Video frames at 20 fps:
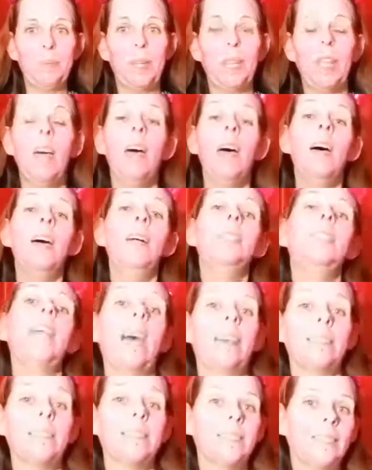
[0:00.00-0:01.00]
But
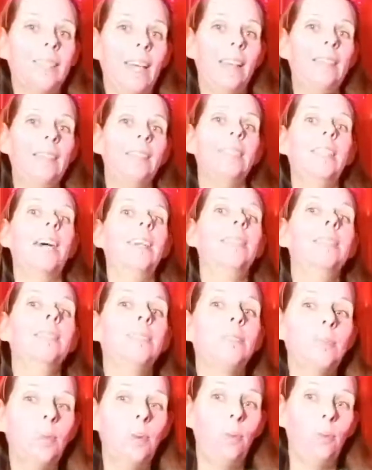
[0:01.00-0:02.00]
yes, Kelly, that
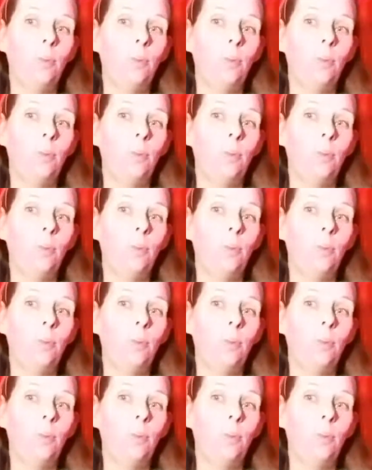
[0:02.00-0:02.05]
is